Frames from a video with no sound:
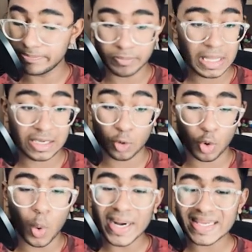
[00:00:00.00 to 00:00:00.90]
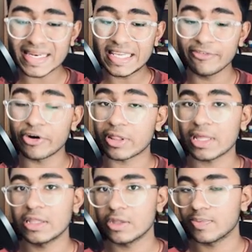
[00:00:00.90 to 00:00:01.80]
like white can even
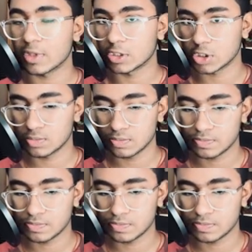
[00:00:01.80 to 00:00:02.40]
resign in the position.